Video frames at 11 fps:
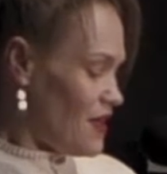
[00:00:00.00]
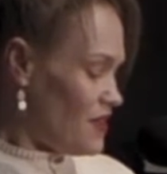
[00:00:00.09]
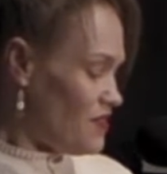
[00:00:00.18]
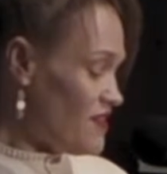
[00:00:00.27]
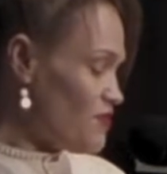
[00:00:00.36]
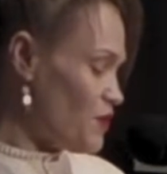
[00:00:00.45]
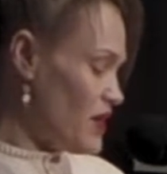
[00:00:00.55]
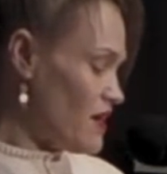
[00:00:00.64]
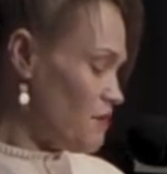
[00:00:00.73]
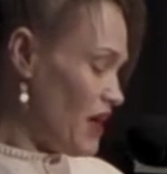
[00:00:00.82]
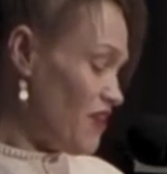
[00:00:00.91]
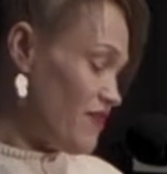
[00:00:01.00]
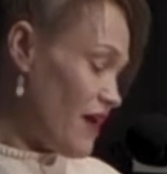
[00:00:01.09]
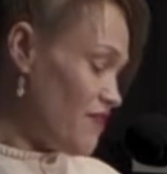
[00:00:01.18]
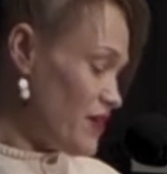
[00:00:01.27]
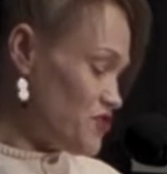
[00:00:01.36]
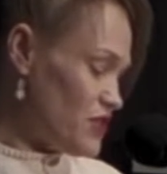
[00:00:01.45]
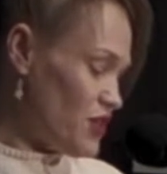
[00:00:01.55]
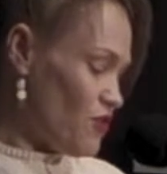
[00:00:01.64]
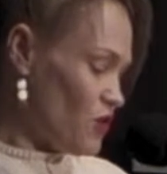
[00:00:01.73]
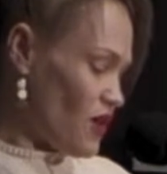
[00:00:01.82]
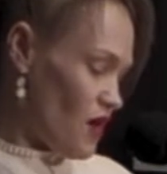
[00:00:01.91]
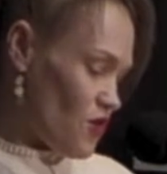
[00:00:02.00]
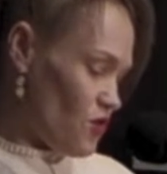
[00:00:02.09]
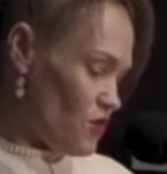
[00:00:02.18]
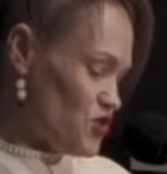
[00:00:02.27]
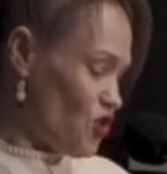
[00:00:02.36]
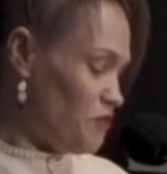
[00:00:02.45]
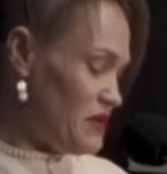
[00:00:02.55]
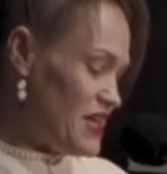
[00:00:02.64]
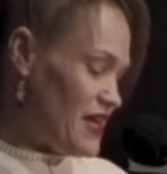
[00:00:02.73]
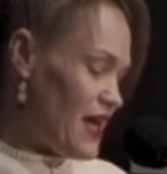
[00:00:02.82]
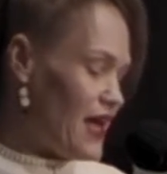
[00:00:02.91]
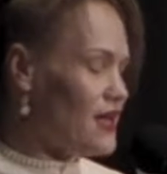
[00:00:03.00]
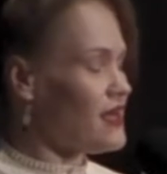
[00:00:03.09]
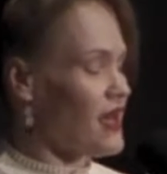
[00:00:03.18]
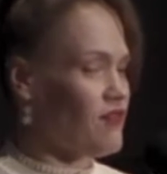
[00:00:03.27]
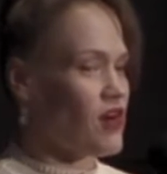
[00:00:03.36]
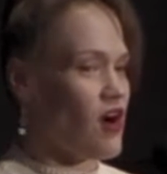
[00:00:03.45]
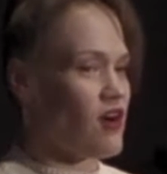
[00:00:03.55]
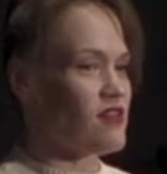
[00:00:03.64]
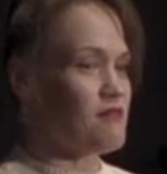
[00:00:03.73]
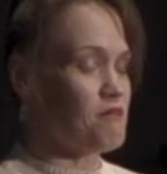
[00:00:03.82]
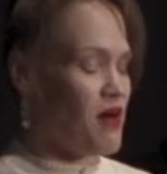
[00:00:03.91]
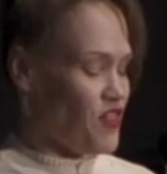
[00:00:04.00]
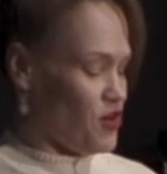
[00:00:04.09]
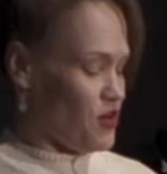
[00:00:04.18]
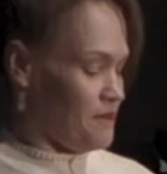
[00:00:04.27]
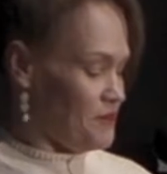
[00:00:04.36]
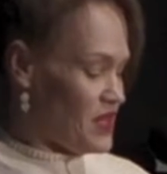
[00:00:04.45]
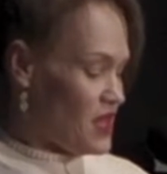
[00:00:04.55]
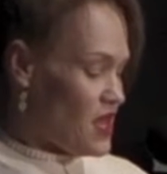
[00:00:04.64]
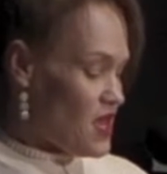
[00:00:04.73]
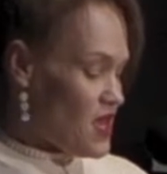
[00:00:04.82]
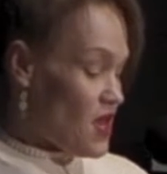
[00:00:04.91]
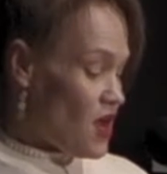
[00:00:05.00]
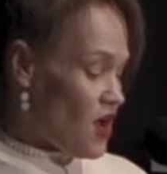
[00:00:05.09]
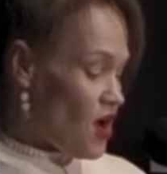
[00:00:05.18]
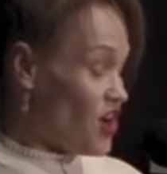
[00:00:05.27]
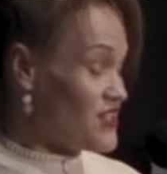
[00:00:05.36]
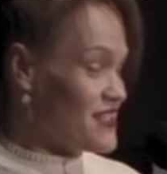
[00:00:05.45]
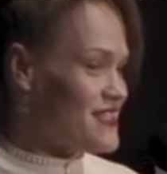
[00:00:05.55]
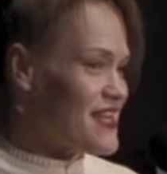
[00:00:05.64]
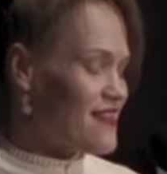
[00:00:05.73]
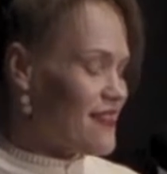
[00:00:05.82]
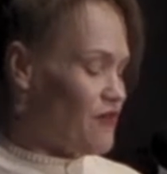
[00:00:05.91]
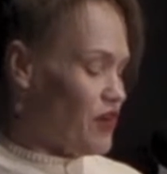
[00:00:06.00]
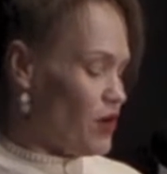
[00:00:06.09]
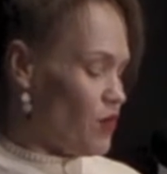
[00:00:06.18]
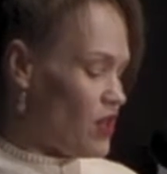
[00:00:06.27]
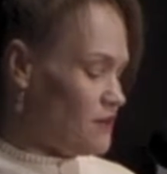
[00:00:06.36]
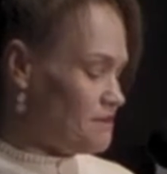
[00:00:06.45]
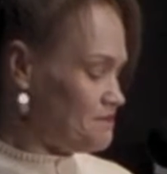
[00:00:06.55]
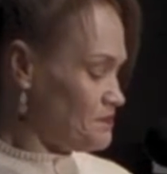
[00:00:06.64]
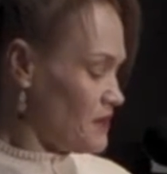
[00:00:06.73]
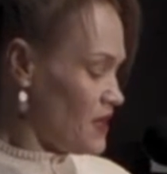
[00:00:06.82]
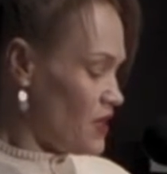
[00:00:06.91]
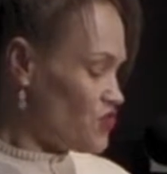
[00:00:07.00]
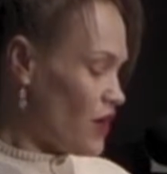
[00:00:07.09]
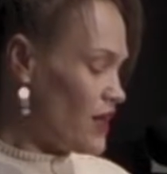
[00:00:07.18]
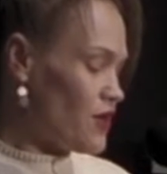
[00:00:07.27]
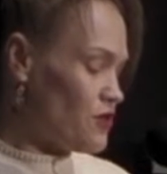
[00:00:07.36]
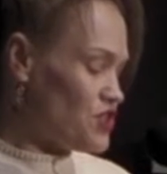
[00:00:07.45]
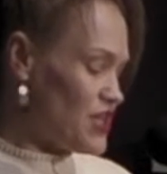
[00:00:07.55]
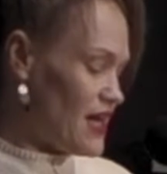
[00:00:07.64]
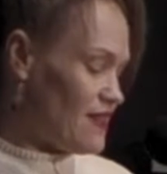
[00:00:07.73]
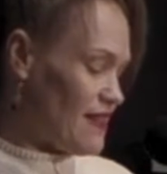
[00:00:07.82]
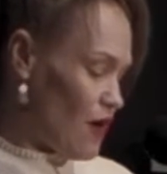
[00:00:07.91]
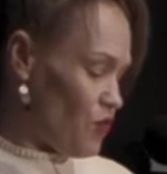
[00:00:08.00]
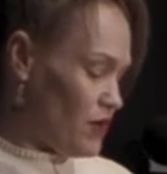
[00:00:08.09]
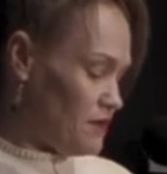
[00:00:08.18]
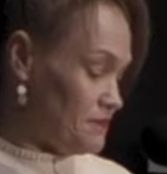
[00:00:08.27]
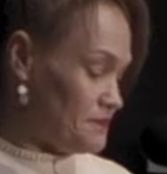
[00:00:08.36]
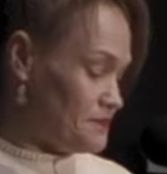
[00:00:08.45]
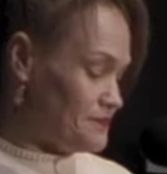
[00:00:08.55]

This week, my 500-year-old uncle told me he ate Kevin Hart's mother. Hart didn't take that very well. Try negotiating that one.